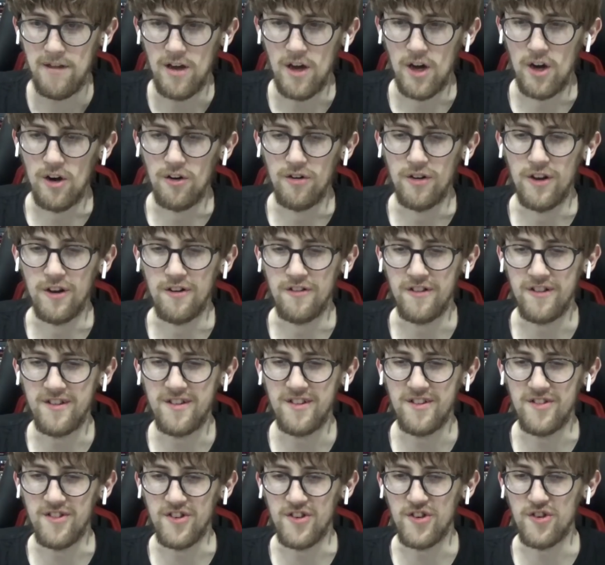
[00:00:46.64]
Oh no,
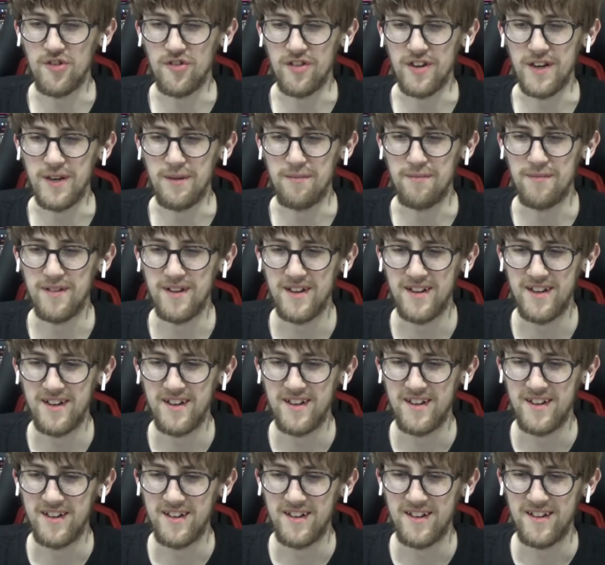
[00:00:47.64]
this is a dream.
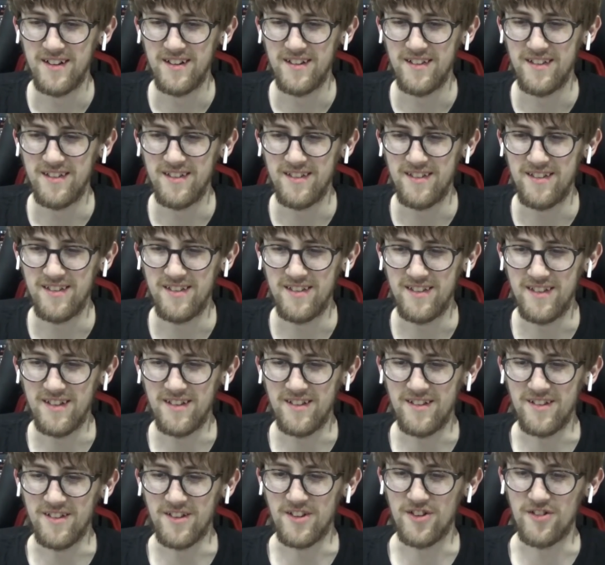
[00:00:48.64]

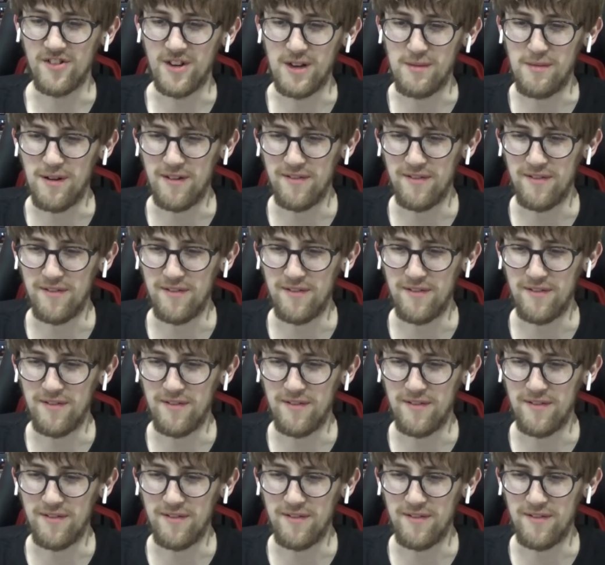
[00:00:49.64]
This is a dream,